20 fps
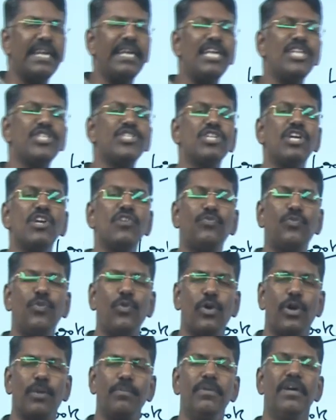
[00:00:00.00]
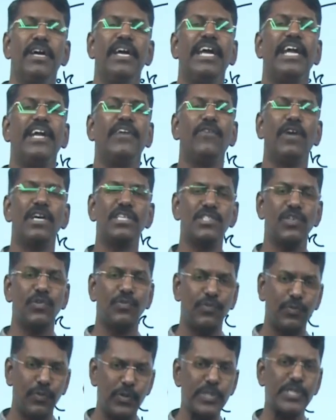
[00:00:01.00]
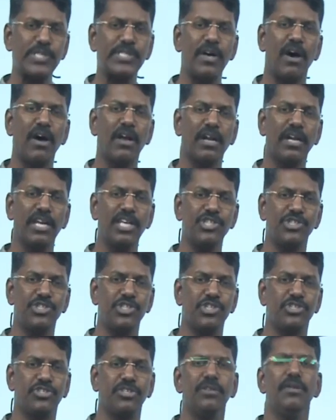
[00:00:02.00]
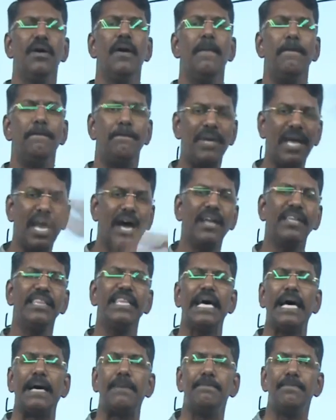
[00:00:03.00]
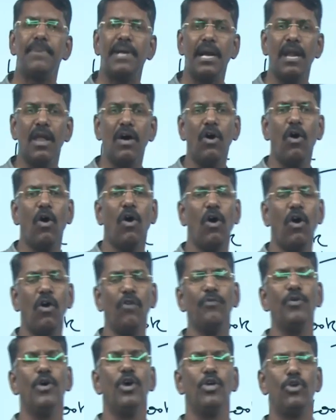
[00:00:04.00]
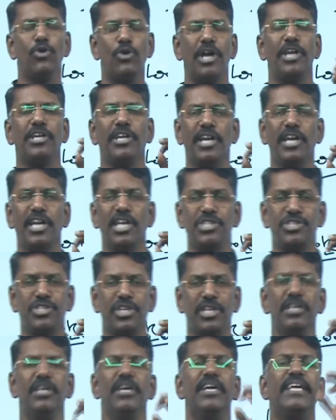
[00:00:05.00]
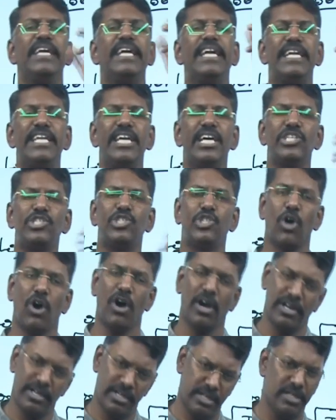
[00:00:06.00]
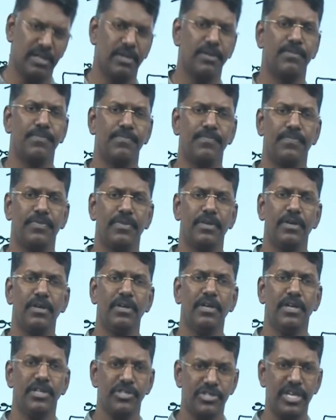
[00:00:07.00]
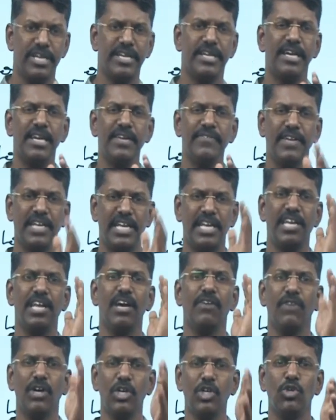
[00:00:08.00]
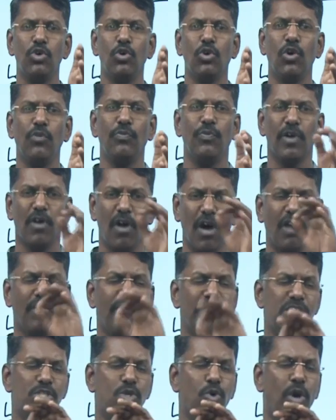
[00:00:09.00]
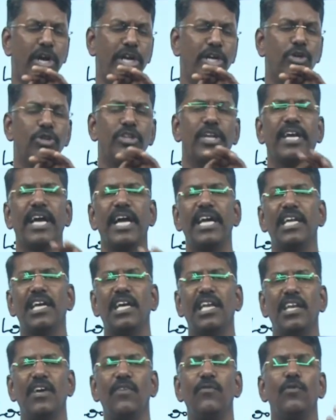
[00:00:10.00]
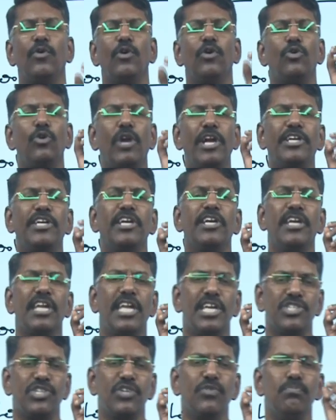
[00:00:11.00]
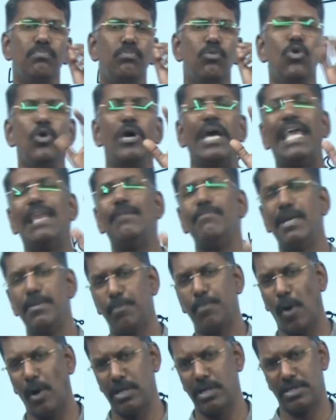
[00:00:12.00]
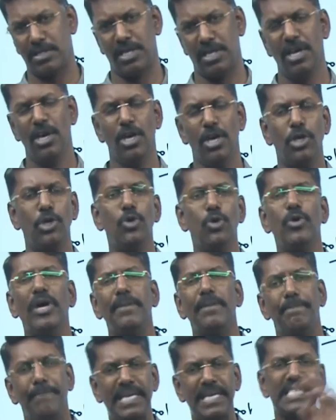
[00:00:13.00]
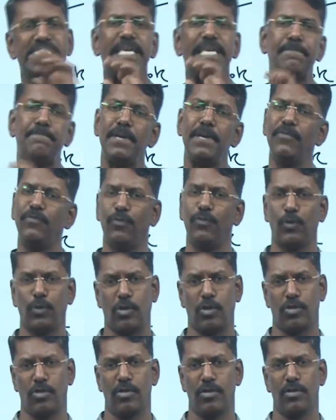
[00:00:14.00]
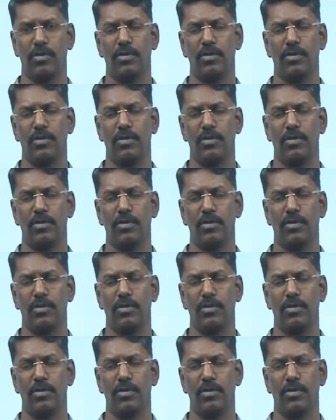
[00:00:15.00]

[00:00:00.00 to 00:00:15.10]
Regional Forum, it was the first organization beyond the umbrella of United Nations India joined. Generally, when India want to go for, always go into the category of United Nations Blue Helmet Policy, UN Peacekeeping Force.